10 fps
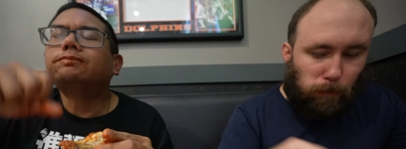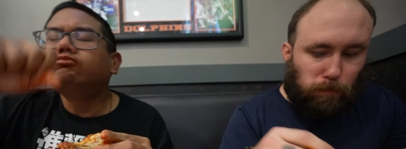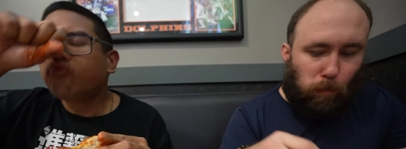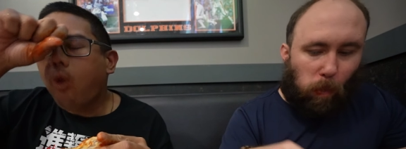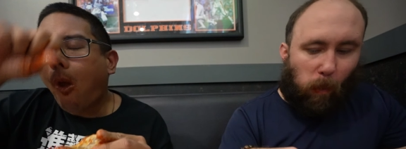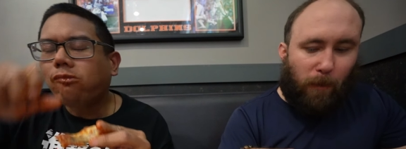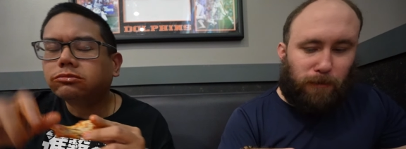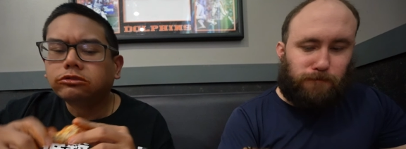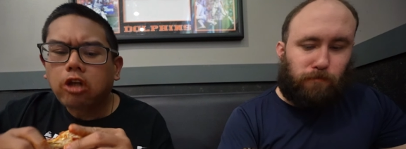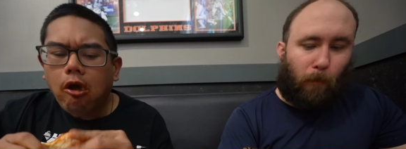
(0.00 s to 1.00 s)
Speaker 1: And
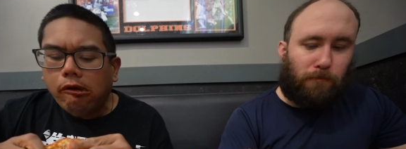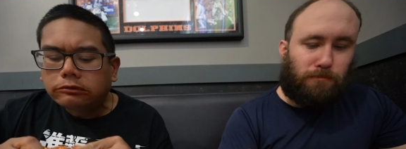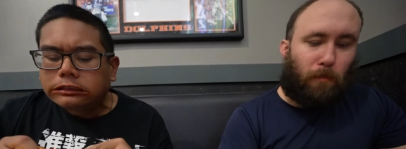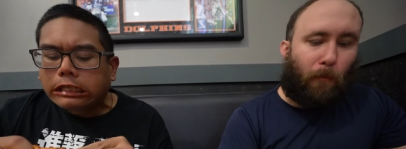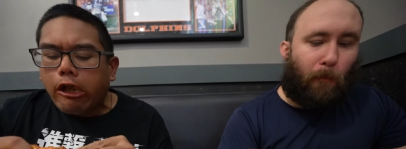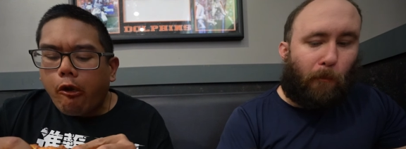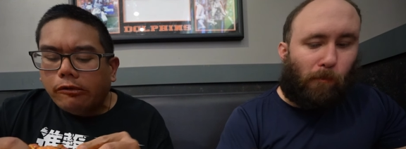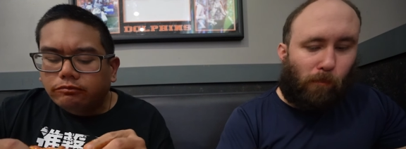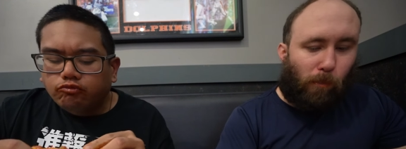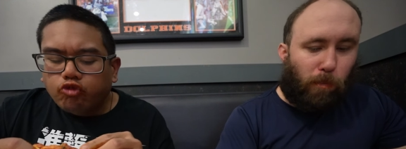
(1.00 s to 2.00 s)
in that instant, I
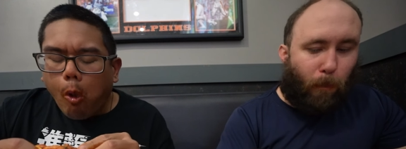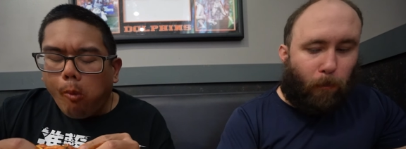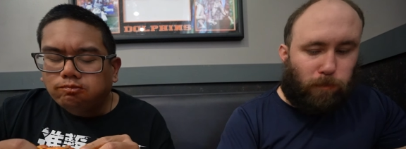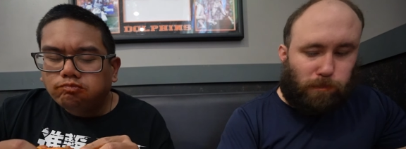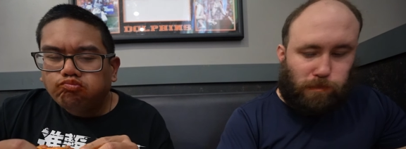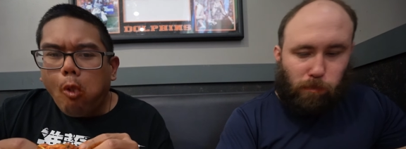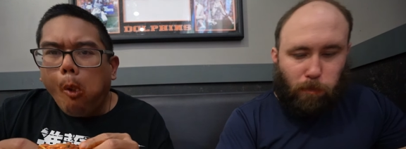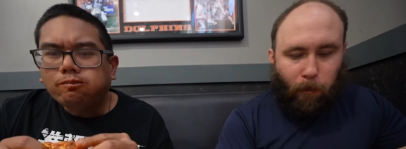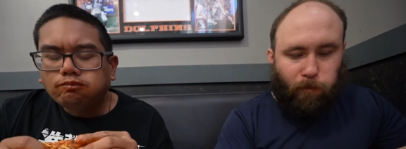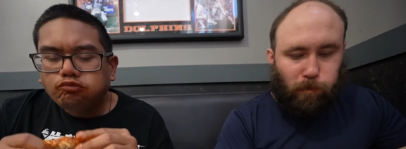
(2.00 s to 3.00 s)
had to
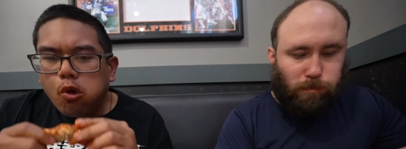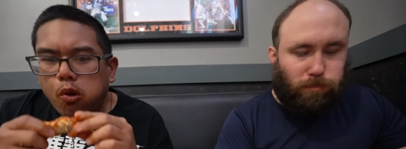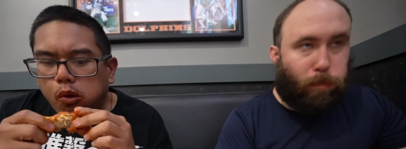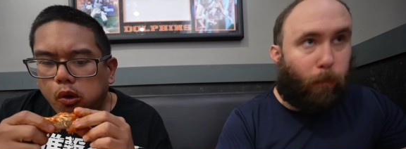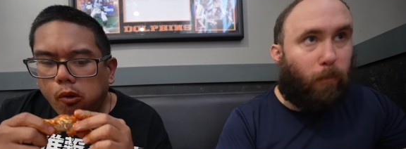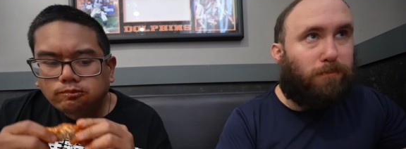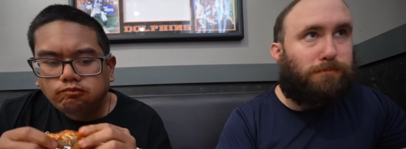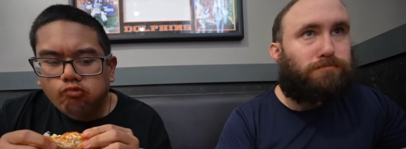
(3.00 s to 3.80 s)
think, how am I gonna do this